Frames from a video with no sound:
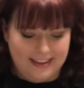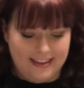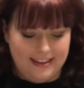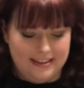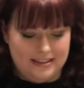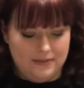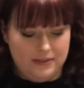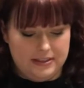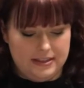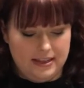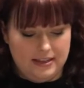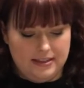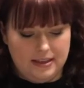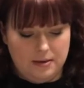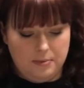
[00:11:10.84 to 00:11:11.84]
Let's have a
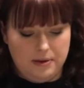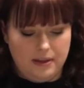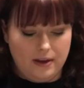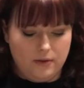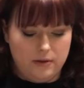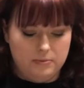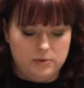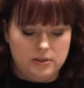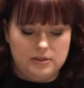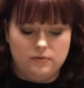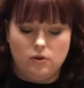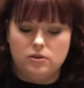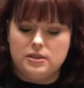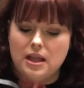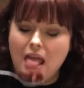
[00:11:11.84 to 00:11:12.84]
taste, get a bit of that cream cheese
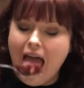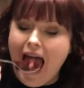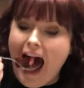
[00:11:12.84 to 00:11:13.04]
frosting.